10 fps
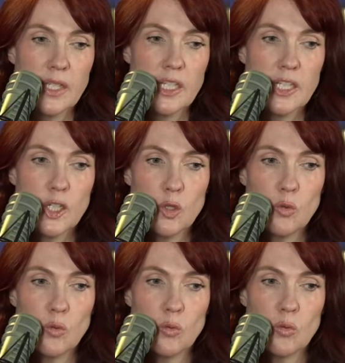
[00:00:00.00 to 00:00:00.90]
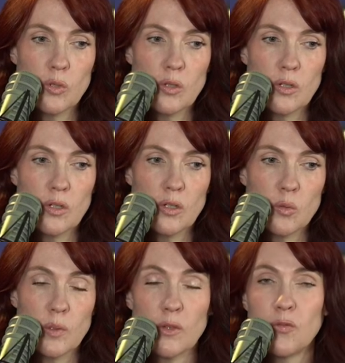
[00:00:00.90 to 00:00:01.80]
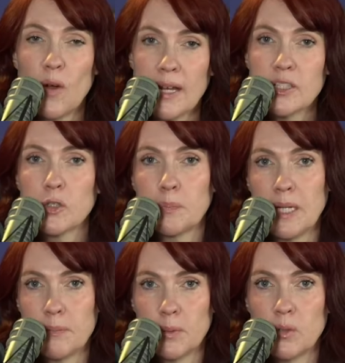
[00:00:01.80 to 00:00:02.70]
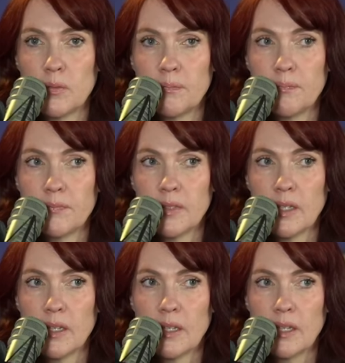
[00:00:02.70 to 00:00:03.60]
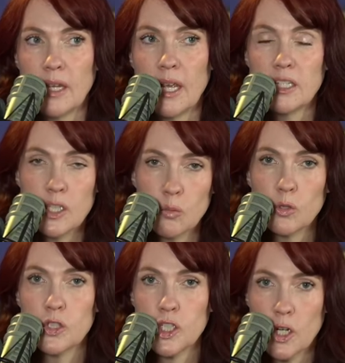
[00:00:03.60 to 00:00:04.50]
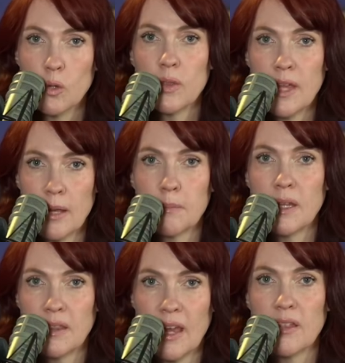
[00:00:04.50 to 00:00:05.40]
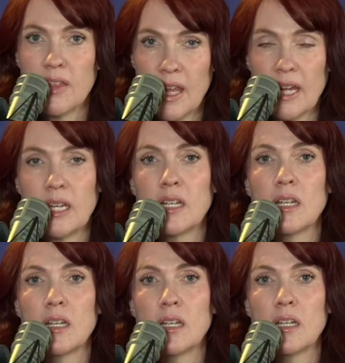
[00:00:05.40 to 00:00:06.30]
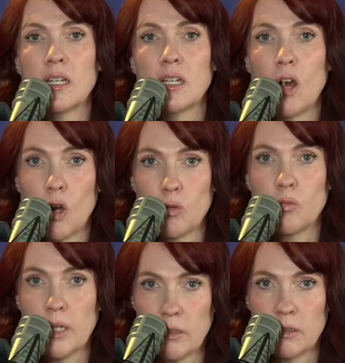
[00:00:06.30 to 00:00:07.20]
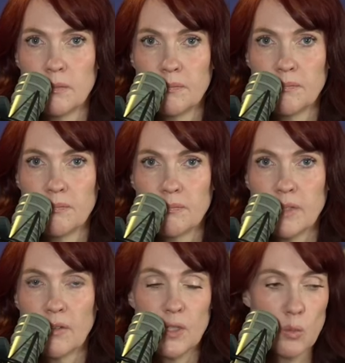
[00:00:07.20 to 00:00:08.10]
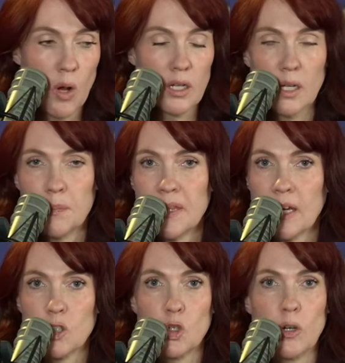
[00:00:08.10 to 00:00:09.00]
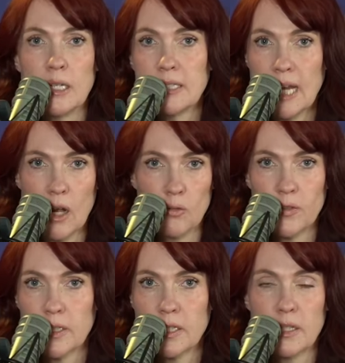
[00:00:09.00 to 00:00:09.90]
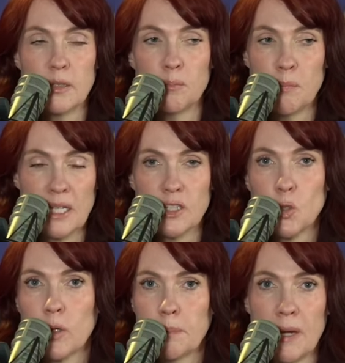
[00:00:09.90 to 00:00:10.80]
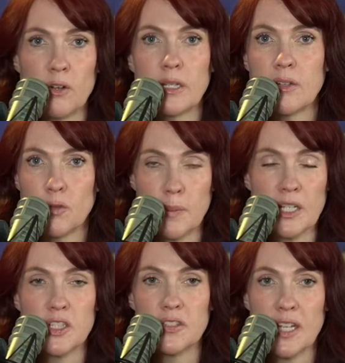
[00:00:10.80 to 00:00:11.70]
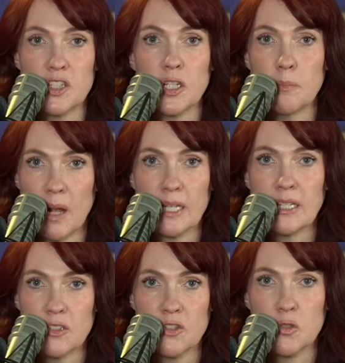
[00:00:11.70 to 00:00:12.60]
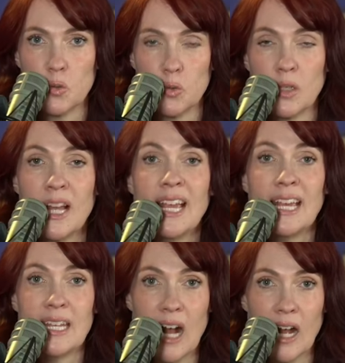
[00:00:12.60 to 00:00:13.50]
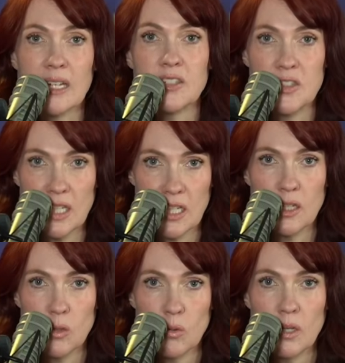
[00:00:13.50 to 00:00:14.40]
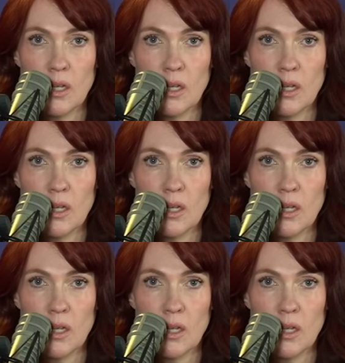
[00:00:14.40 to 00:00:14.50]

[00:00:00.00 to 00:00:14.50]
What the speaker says: you will find your people and you will show them that they are real. If you walk up in that crazy outfit to the mandatory parent information session at my kid's school and I see you,